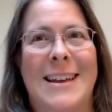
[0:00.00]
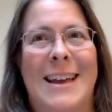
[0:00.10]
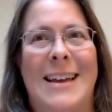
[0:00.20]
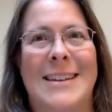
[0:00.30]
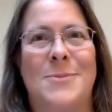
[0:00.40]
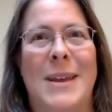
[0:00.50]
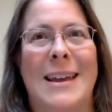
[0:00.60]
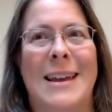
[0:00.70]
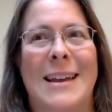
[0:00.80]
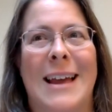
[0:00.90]
as
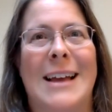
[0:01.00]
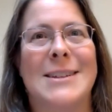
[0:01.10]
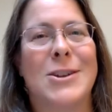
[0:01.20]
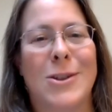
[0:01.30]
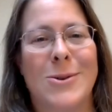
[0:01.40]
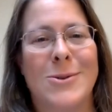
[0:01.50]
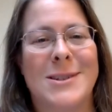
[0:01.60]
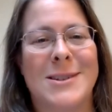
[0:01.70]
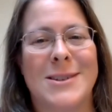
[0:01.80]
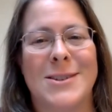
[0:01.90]
being as
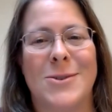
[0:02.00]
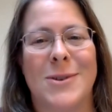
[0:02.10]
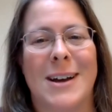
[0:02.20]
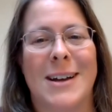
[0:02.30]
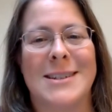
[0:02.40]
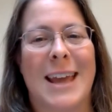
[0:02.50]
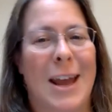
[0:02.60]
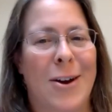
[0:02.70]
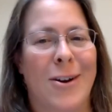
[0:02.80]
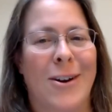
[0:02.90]
close to God's
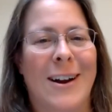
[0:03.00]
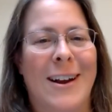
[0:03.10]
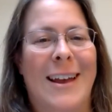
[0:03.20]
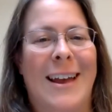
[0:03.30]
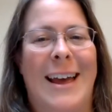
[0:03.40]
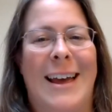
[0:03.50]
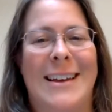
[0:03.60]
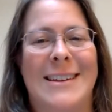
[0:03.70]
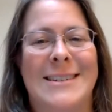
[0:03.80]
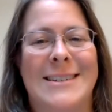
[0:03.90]
care
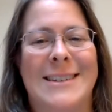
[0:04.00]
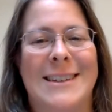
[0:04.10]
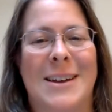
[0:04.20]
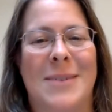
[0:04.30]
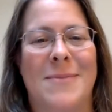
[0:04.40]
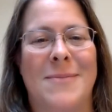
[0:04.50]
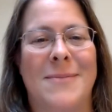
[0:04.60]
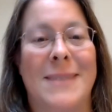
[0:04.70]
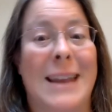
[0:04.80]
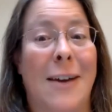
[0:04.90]
as um,
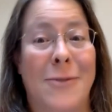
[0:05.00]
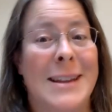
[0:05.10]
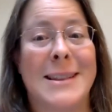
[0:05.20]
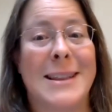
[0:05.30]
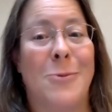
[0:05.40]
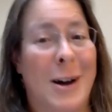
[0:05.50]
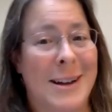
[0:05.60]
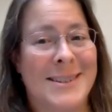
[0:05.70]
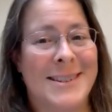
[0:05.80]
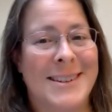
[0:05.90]
it evidently
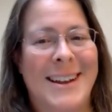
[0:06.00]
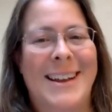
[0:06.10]
was?